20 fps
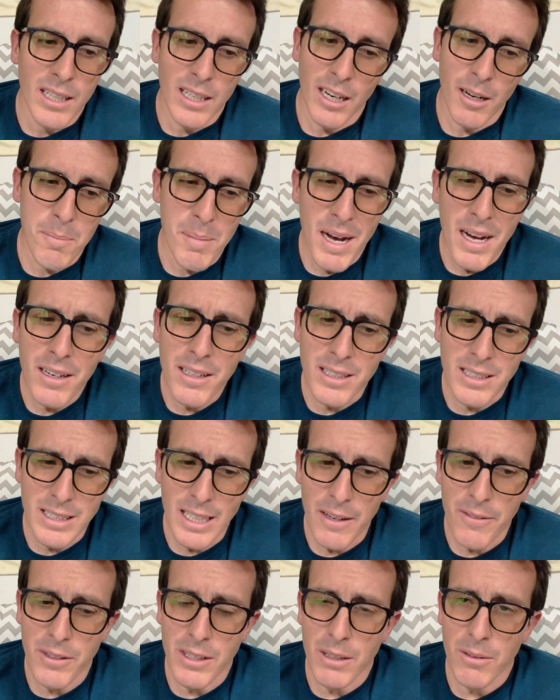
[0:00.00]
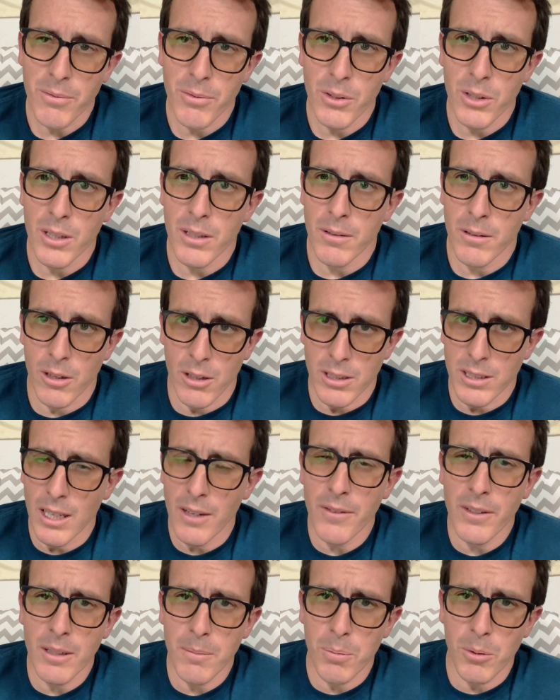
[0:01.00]
about a 70 foot or
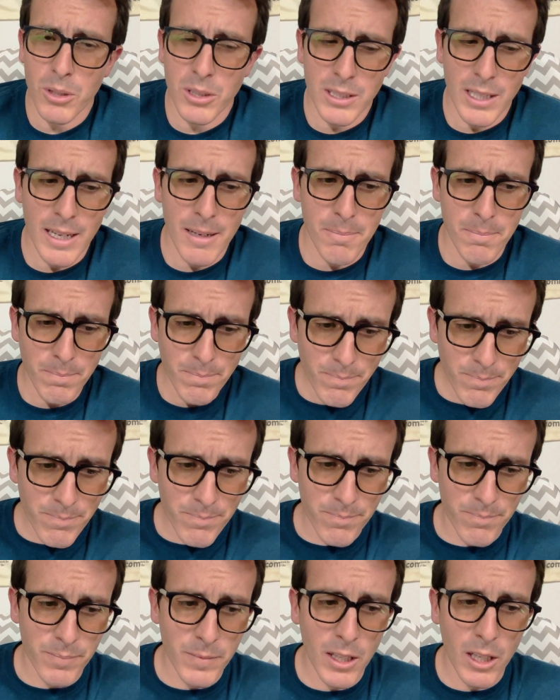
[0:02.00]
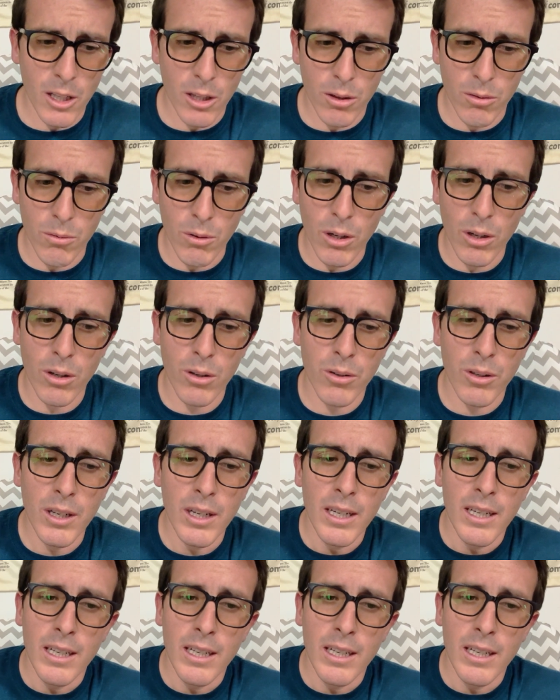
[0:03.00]
70% throw.